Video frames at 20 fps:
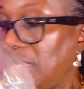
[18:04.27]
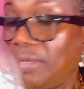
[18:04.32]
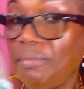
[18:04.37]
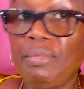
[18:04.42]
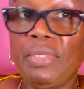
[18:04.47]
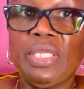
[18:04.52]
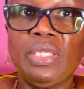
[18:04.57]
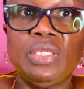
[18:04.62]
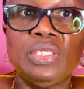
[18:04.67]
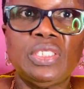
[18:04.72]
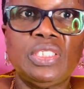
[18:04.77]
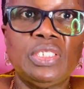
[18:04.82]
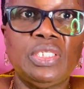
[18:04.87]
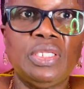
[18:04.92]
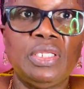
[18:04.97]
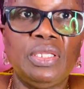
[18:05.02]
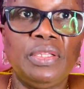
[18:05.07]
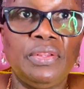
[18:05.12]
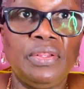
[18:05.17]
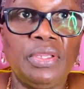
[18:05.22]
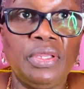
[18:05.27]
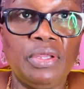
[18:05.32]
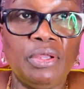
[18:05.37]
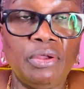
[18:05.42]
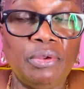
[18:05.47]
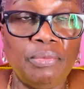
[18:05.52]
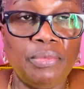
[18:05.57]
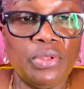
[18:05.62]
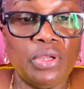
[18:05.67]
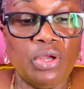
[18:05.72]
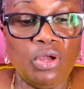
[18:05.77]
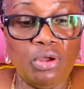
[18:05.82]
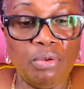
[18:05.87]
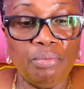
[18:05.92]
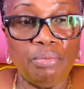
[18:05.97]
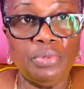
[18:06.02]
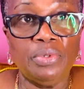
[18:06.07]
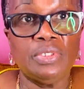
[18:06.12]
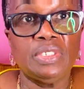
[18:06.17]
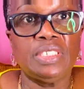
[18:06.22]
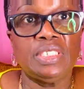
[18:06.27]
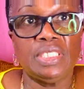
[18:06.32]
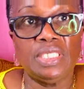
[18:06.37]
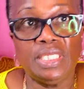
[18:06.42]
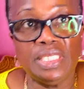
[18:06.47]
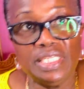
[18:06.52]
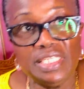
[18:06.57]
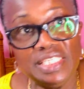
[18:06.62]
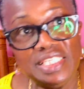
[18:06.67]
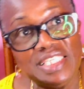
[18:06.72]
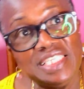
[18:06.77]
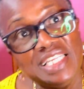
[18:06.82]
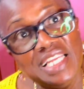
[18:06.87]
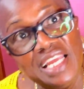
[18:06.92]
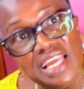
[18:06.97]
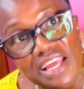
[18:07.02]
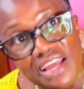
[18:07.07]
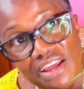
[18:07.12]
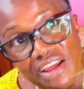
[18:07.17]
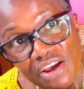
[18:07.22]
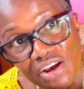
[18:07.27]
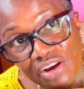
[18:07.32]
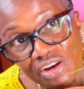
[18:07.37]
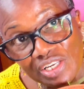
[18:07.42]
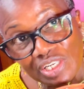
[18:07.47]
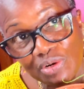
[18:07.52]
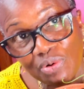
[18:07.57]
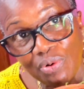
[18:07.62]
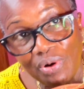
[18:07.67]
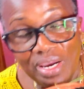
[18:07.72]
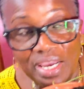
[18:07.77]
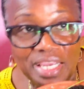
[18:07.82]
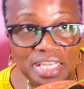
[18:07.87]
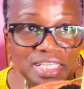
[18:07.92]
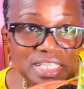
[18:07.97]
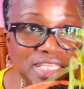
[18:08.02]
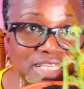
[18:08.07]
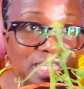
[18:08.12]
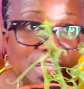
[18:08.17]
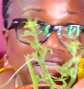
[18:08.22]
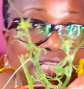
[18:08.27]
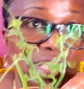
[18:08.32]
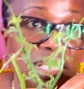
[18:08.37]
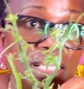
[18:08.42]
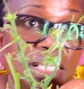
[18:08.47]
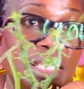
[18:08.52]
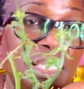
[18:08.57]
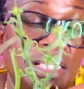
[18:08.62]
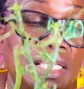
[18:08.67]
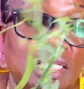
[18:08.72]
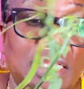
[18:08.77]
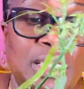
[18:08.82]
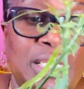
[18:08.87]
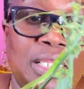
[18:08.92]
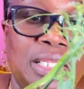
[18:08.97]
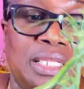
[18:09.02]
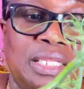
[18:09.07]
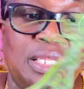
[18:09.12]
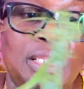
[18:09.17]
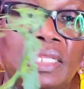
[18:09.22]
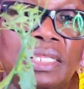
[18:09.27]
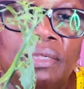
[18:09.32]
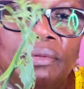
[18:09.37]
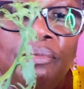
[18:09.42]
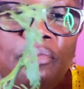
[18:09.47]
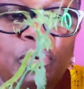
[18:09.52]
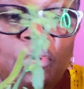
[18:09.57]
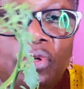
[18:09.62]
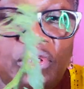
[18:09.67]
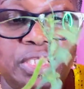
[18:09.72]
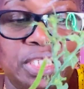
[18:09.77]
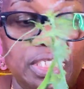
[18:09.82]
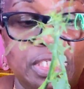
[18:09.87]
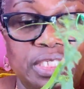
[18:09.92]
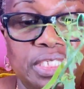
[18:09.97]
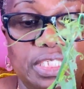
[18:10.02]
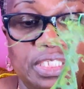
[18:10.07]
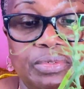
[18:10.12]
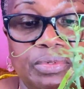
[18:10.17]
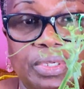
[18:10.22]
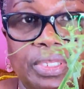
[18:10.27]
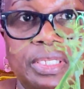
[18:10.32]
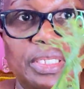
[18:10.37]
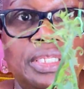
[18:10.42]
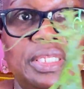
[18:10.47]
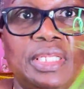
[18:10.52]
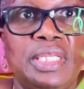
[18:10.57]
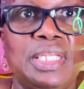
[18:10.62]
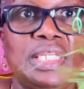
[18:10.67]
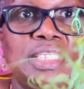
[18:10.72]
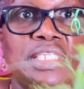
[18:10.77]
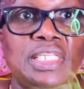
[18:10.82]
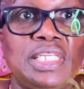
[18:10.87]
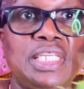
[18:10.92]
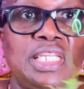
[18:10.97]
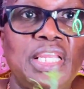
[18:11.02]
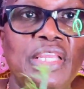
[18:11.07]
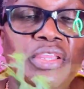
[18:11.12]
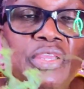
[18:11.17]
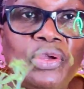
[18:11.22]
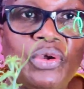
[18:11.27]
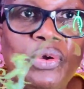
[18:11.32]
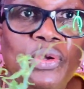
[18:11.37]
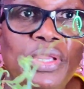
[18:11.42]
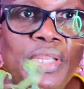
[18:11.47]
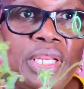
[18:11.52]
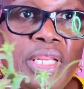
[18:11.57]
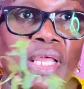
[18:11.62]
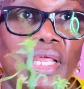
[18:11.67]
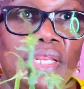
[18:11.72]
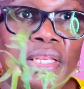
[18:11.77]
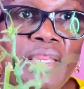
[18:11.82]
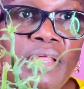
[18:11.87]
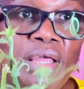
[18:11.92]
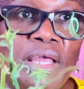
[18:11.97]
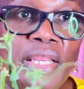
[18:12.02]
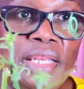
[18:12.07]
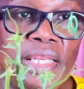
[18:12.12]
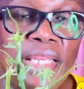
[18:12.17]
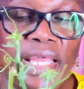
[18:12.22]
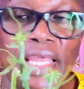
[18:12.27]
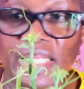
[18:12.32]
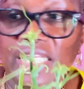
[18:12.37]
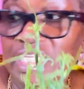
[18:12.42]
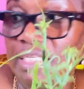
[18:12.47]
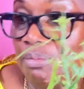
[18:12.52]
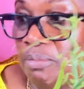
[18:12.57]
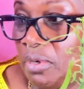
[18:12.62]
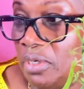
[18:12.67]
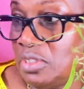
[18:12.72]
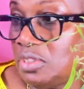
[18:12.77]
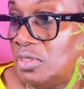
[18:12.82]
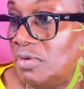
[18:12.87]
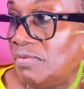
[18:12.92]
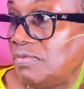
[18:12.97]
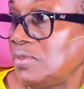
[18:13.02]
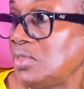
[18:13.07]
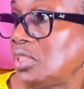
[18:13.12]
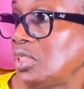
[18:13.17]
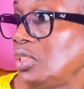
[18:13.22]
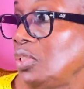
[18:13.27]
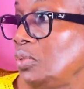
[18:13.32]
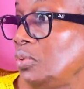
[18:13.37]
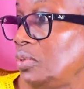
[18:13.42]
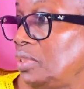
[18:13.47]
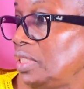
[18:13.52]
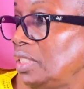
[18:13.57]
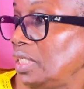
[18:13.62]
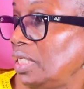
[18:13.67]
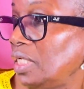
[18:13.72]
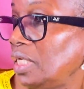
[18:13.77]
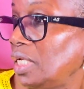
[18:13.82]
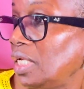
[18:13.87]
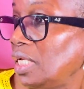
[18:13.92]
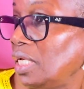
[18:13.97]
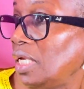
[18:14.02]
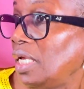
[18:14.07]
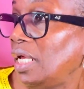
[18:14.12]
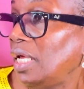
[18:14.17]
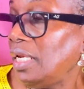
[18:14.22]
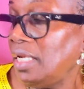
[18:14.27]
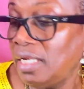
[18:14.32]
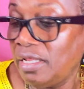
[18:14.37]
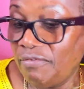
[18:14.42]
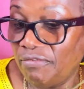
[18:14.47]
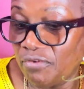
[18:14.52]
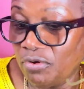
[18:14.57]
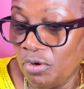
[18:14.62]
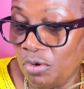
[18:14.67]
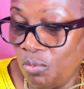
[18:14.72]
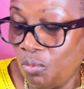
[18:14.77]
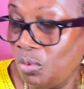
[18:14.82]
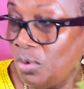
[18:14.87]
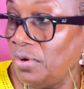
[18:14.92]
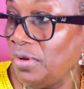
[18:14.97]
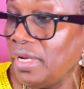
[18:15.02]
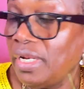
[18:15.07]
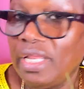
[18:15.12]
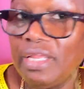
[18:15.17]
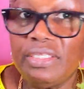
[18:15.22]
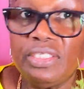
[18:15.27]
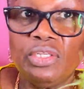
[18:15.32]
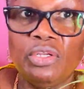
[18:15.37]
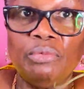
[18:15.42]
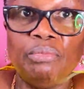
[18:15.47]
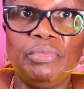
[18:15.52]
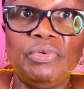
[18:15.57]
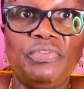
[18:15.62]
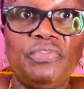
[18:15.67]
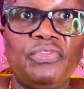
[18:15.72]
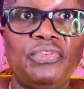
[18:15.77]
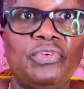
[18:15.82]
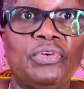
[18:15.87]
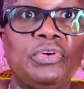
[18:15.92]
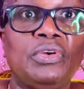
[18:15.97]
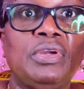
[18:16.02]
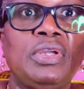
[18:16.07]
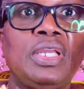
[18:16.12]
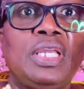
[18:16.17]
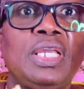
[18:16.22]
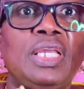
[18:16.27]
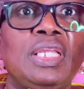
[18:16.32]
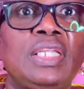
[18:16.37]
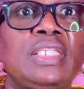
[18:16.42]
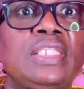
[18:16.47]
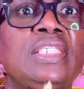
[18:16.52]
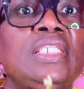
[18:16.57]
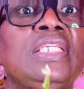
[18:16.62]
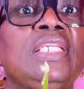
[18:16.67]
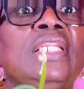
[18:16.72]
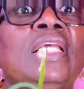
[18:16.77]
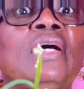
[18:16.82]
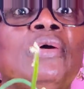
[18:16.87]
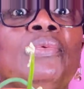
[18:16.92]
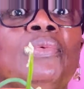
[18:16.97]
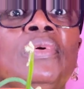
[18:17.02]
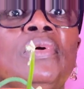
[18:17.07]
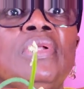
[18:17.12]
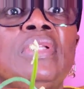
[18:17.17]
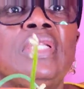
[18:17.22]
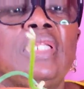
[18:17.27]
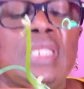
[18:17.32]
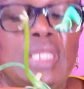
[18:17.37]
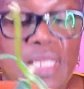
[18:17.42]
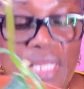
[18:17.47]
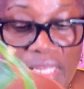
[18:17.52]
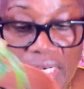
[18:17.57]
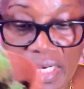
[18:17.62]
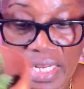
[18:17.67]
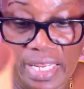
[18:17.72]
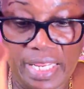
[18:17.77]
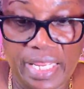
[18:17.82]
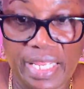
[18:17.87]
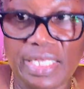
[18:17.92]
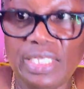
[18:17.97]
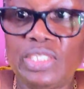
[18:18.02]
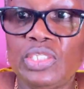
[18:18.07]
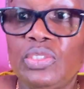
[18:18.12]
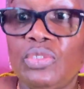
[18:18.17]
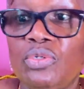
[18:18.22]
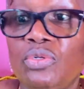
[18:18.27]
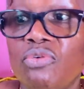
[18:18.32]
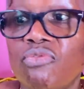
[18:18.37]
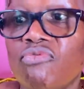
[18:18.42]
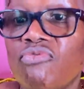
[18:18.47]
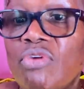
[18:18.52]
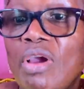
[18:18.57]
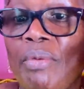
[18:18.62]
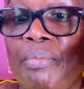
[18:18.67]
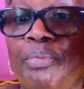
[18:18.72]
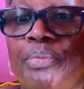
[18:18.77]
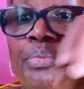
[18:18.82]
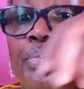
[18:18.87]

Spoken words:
because the compost is quite moist as well. So there you go, a nice pot of chayote. And I've got one that I've done before. See that one? And I had to wrap